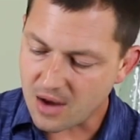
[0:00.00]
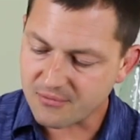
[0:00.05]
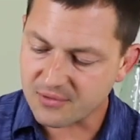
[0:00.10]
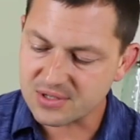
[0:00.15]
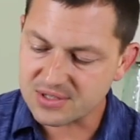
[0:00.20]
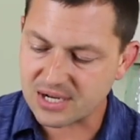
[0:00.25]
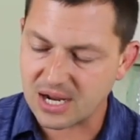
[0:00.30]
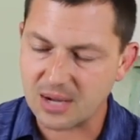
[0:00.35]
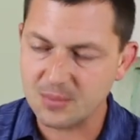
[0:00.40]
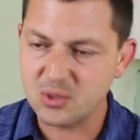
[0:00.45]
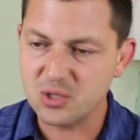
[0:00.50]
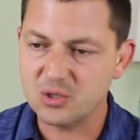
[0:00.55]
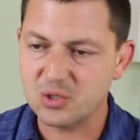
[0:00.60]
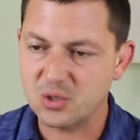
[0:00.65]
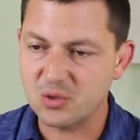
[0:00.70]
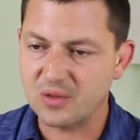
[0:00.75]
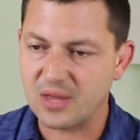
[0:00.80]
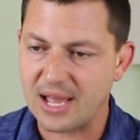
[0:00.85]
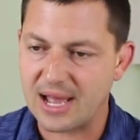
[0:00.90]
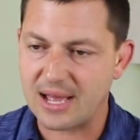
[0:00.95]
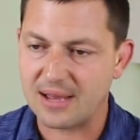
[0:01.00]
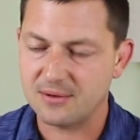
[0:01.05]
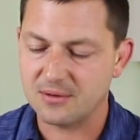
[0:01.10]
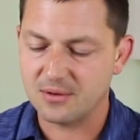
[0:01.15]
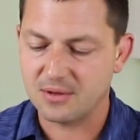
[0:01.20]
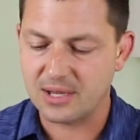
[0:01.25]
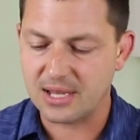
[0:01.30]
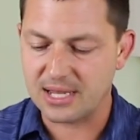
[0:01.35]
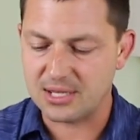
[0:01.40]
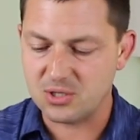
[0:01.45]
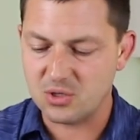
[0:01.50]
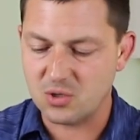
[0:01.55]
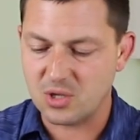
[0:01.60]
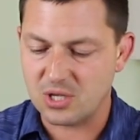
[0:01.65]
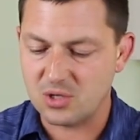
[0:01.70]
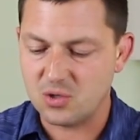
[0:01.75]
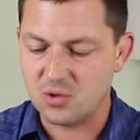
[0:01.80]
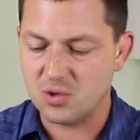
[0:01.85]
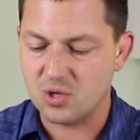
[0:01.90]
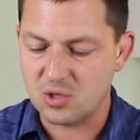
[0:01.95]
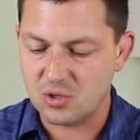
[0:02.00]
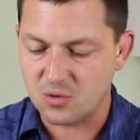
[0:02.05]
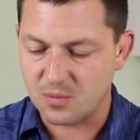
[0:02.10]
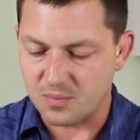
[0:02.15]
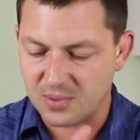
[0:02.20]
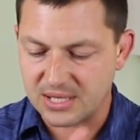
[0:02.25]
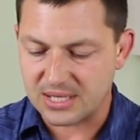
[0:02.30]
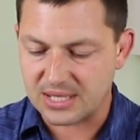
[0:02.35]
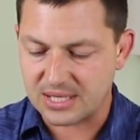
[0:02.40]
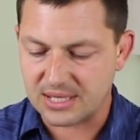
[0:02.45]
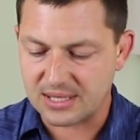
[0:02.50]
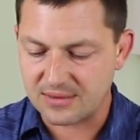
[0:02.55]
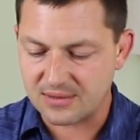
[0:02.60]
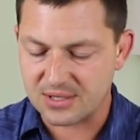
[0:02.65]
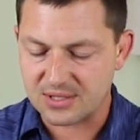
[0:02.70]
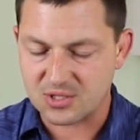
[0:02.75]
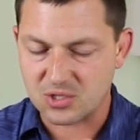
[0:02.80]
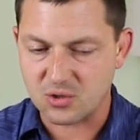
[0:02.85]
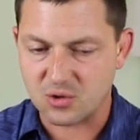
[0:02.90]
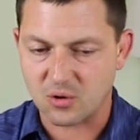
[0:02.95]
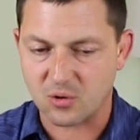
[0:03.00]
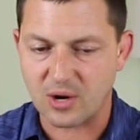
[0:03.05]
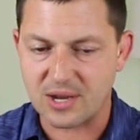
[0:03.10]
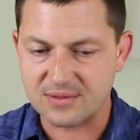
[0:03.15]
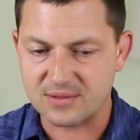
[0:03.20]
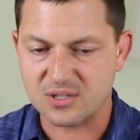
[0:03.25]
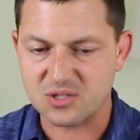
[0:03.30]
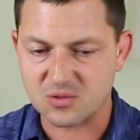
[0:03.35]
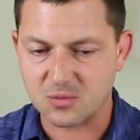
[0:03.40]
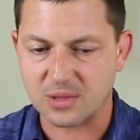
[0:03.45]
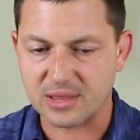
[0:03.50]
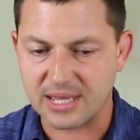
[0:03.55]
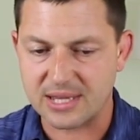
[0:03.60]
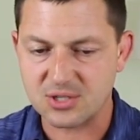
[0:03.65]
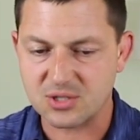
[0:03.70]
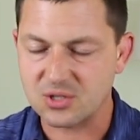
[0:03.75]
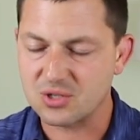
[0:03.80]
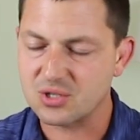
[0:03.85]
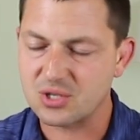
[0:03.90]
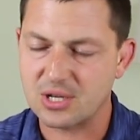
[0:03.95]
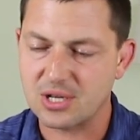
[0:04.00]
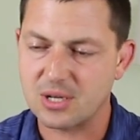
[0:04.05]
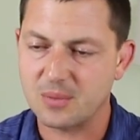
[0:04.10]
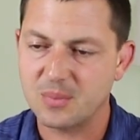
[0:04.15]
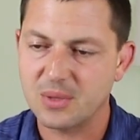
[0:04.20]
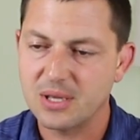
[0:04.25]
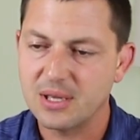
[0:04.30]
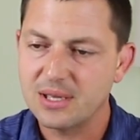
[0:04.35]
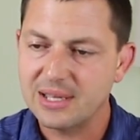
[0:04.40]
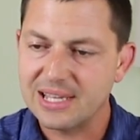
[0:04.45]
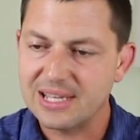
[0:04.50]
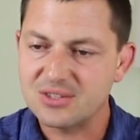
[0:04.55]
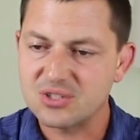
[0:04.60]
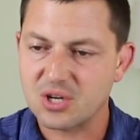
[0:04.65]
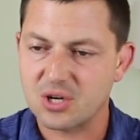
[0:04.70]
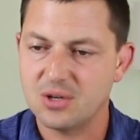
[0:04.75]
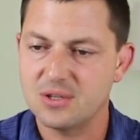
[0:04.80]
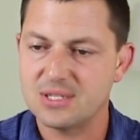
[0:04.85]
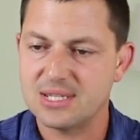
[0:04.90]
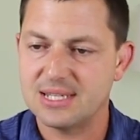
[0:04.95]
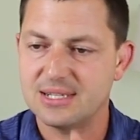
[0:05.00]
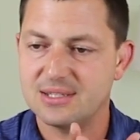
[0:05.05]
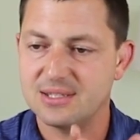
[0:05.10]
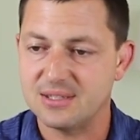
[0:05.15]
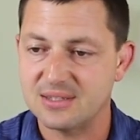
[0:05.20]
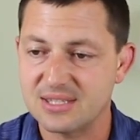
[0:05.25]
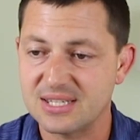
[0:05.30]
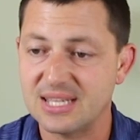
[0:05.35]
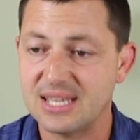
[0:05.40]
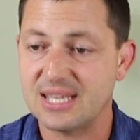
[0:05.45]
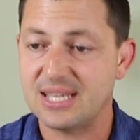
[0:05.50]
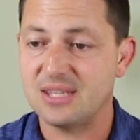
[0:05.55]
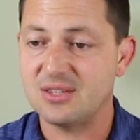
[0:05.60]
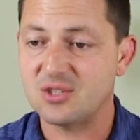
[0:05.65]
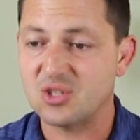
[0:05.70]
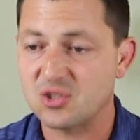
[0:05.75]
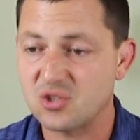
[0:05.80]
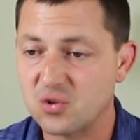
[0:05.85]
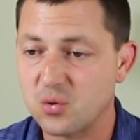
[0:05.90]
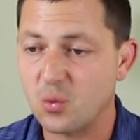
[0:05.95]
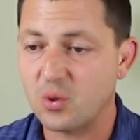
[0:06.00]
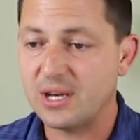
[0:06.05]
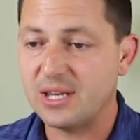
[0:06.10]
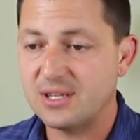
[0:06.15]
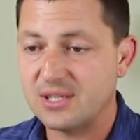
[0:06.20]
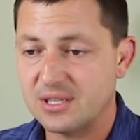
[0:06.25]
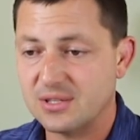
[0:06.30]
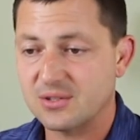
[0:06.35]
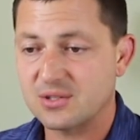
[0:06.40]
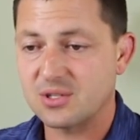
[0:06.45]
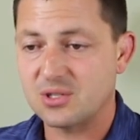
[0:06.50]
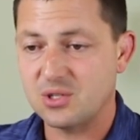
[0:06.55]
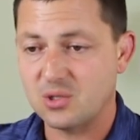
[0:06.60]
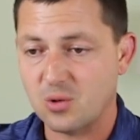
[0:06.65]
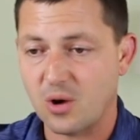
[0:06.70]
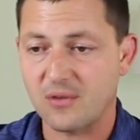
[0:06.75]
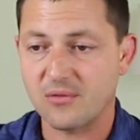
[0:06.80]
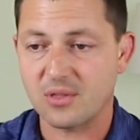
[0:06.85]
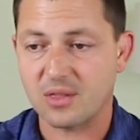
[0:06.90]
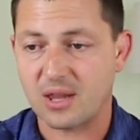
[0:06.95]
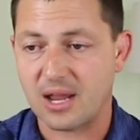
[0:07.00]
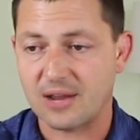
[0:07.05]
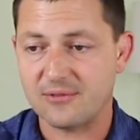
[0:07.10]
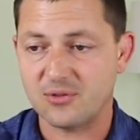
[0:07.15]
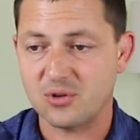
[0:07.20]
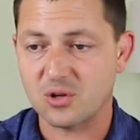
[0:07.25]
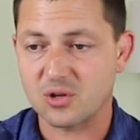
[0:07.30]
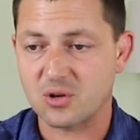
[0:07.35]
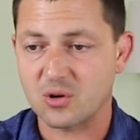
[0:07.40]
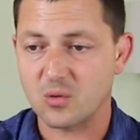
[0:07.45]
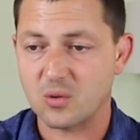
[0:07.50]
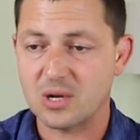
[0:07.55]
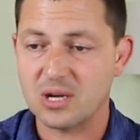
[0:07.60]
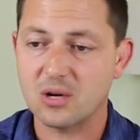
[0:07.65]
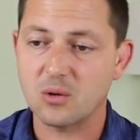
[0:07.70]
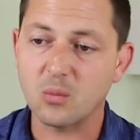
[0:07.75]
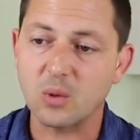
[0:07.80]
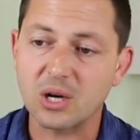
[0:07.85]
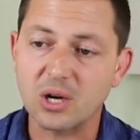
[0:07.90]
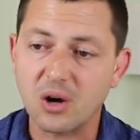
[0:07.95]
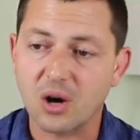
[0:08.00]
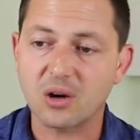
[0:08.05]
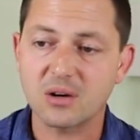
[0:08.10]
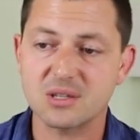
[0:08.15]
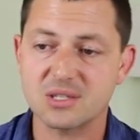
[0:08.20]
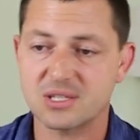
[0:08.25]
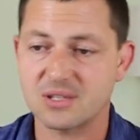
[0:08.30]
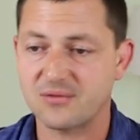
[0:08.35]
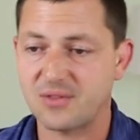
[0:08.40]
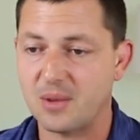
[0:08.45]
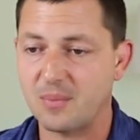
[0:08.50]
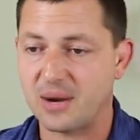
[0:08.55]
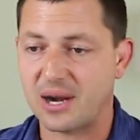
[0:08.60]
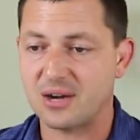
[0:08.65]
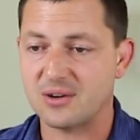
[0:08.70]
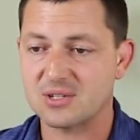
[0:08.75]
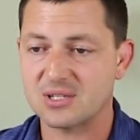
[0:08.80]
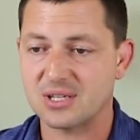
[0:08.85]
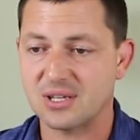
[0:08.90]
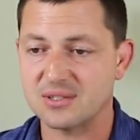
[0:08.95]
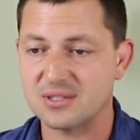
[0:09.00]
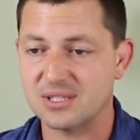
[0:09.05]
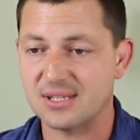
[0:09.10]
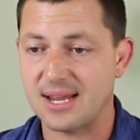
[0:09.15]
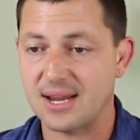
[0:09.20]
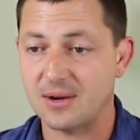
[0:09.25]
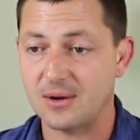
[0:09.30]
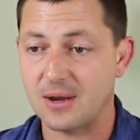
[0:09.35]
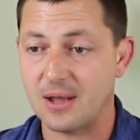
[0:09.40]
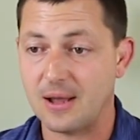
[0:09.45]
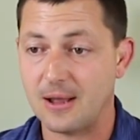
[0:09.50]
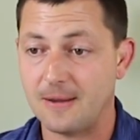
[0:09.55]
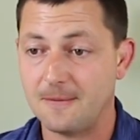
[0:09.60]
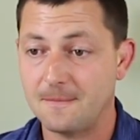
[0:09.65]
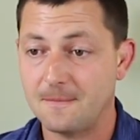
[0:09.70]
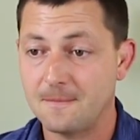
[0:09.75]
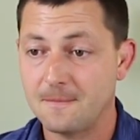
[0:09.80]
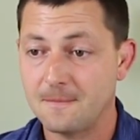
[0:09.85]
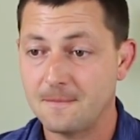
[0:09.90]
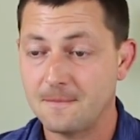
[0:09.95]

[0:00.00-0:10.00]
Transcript: Every time you do that and you, and you, and you begin this, you create this relationship, it turns into 10 to 20 deals to you over the life of your career, regardless if they buy or sell today or not.